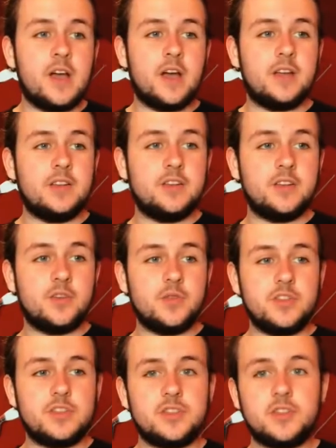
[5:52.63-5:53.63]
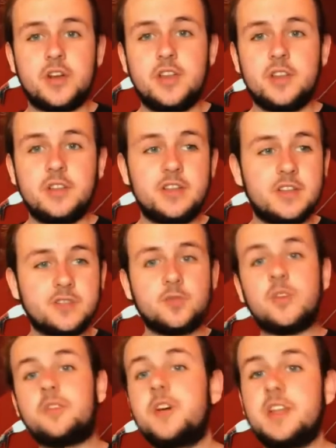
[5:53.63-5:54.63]
And, you know, he's just trying, he doesn't
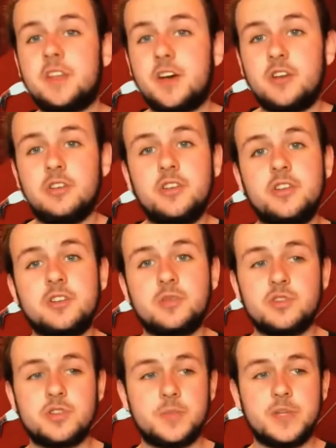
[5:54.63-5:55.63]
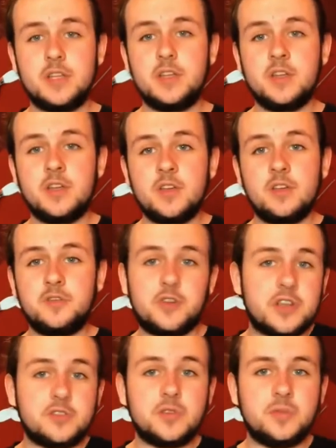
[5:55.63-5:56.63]
want to fight Harry, he just wants to be
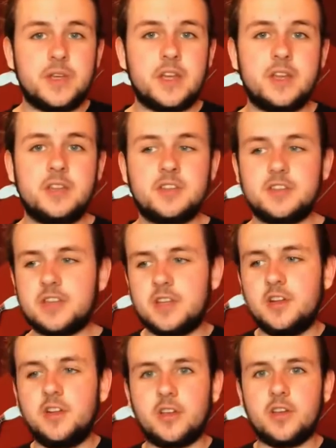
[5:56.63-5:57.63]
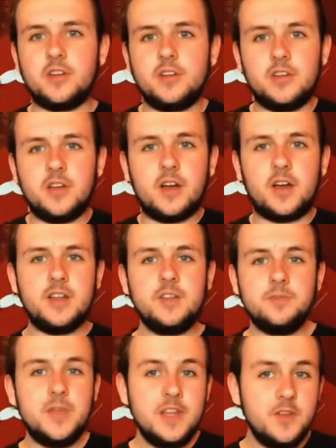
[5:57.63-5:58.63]
friends with him again. He's just saying, look, I
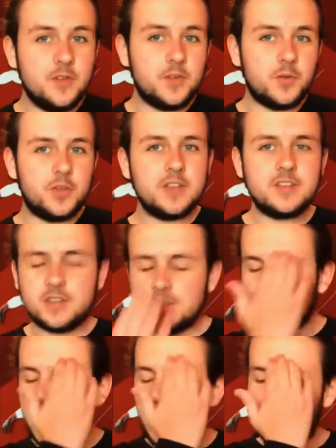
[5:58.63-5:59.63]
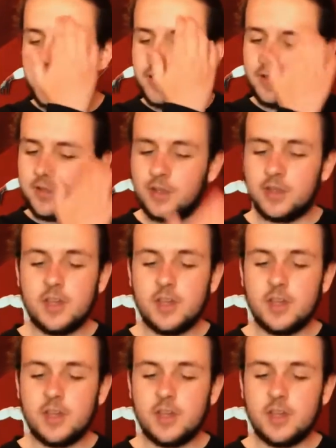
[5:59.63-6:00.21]
didn't mean to do this, it just happened.